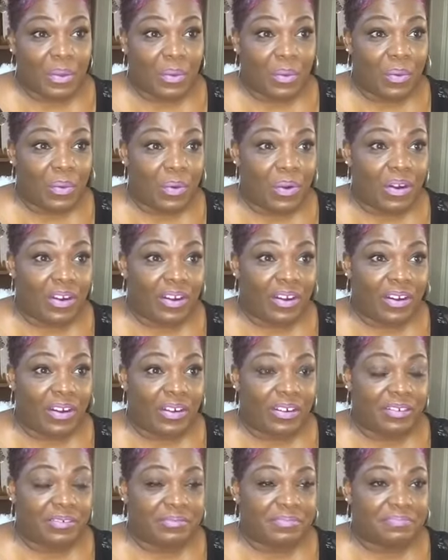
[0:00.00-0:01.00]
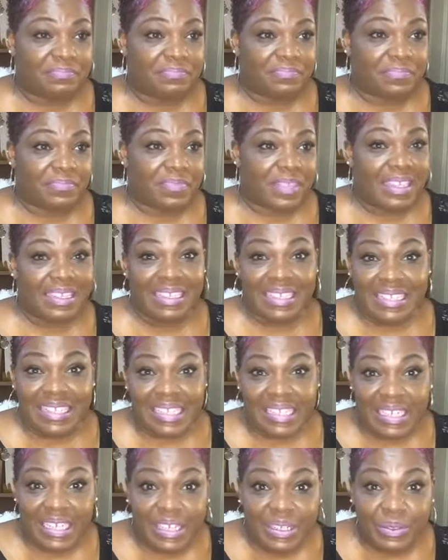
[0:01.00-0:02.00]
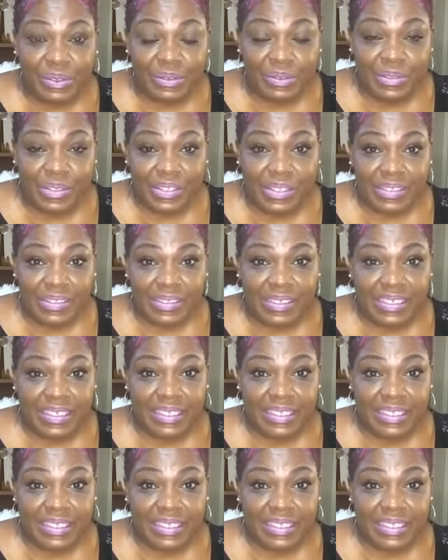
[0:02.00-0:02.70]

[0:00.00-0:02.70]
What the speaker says: or Lisa Nichols